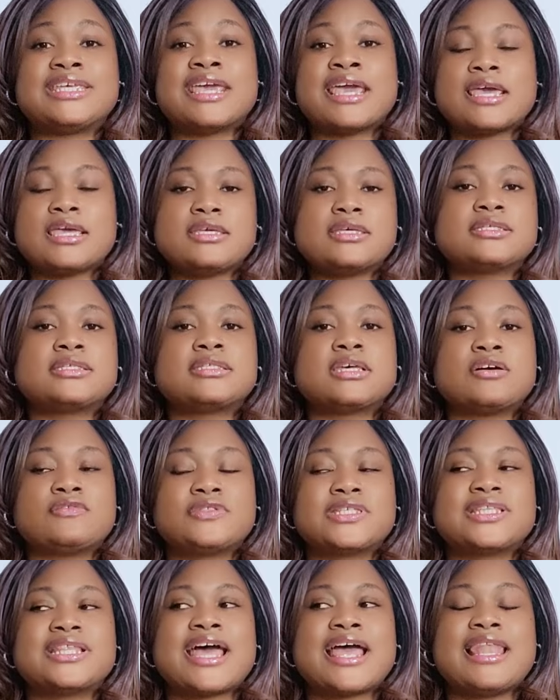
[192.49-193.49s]
Get yourself
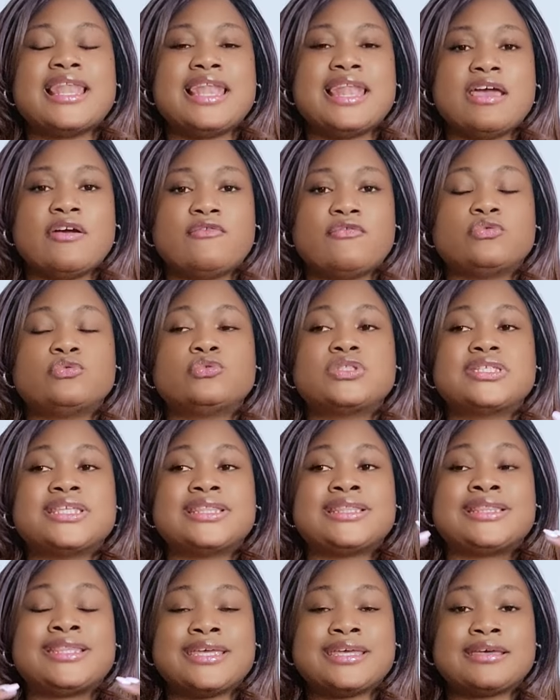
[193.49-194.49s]
to that level to
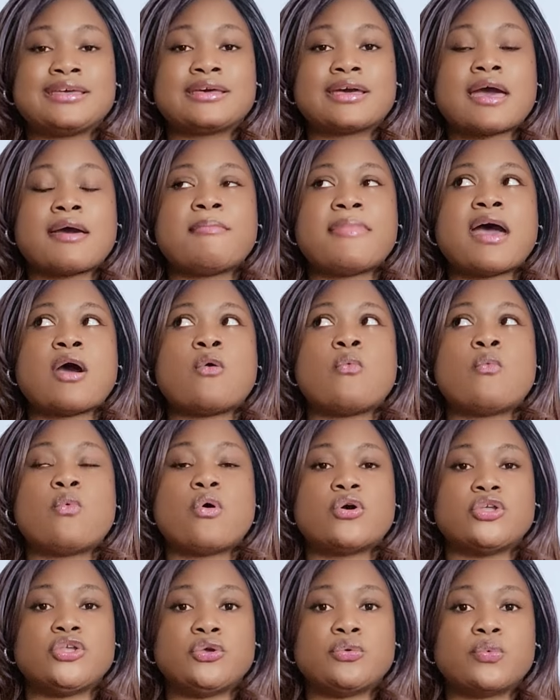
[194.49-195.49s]
think about
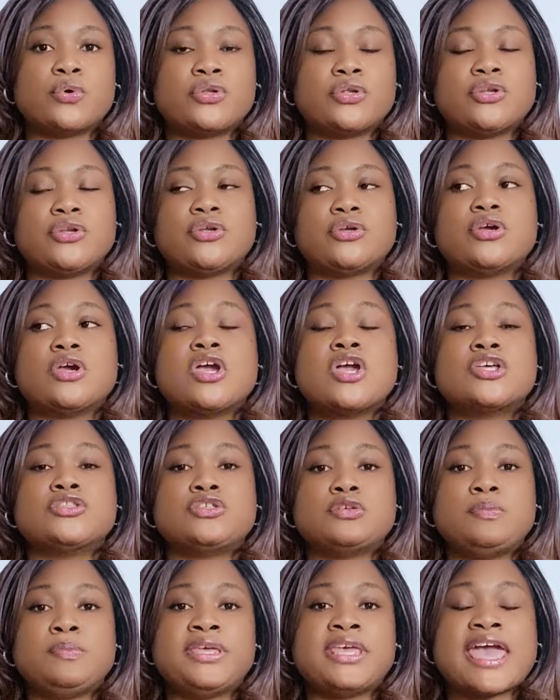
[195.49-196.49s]
what you want to do,
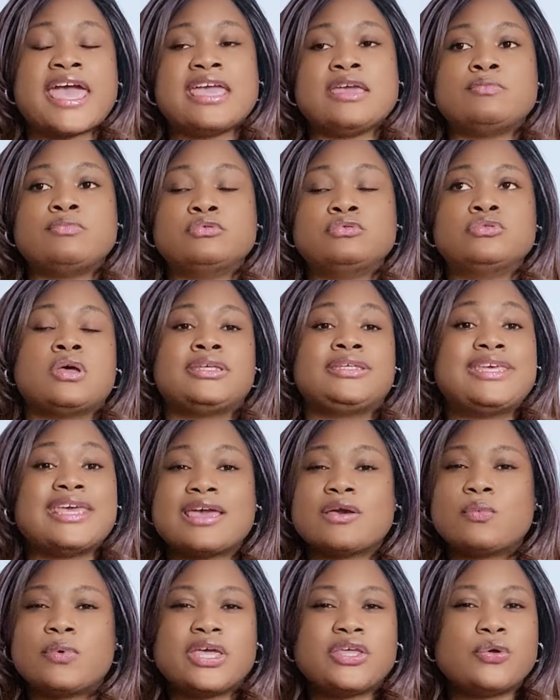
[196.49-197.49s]
to be able to
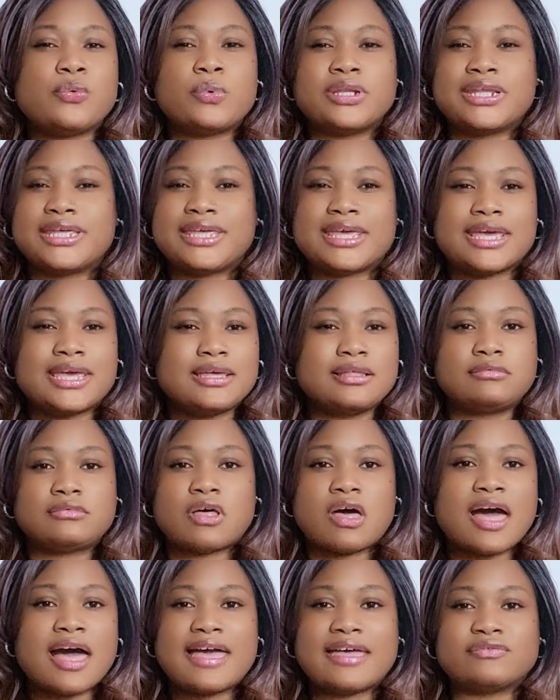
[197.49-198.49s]
get where you want to get in
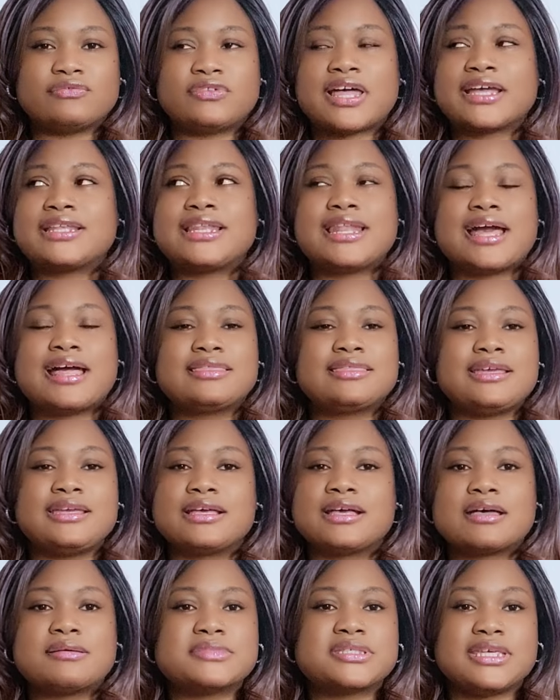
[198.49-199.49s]
life. Like, nothing
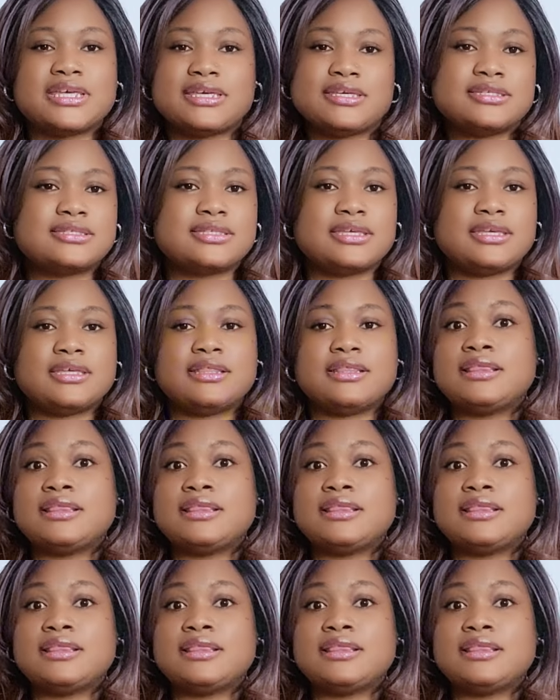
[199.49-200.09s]
comes easy.